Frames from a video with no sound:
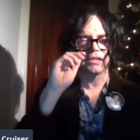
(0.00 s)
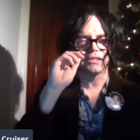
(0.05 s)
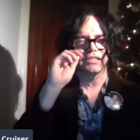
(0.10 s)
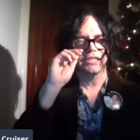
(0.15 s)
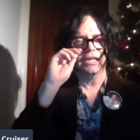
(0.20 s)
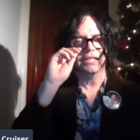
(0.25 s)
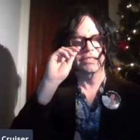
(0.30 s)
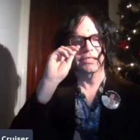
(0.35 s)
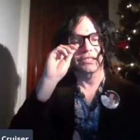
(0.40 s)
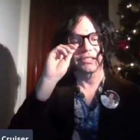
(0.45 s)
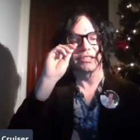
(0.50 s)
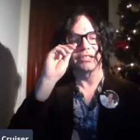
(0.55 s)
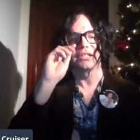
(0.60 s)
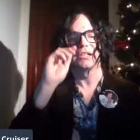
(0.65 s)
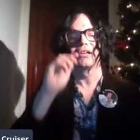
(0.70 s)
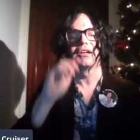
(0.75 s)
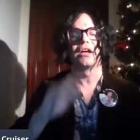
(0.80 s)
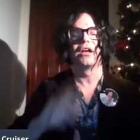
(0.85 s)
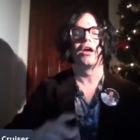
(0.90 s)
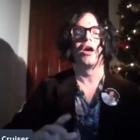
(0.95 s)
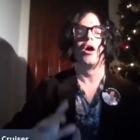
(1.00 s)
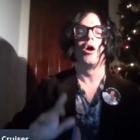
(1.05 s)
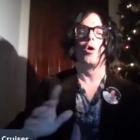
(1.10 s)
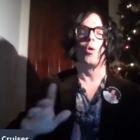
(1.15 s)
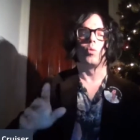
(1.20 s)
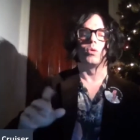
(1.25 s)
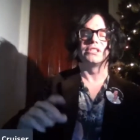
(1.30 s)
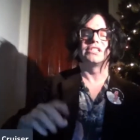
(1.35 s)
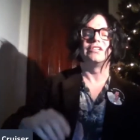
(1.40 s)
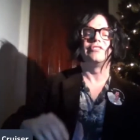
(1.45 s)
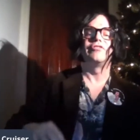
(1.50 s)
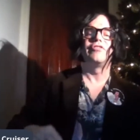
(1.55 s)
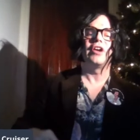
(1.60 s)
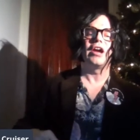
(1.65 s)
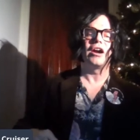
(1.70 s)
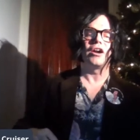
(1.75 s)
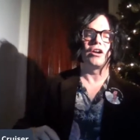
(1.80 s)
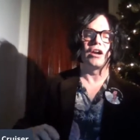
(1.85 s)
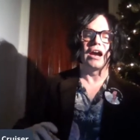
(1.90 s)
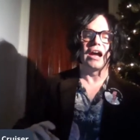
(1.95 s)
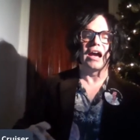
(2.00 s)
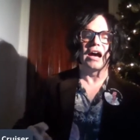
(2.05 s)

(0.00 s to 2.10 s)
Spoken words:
The jester. Was she fair?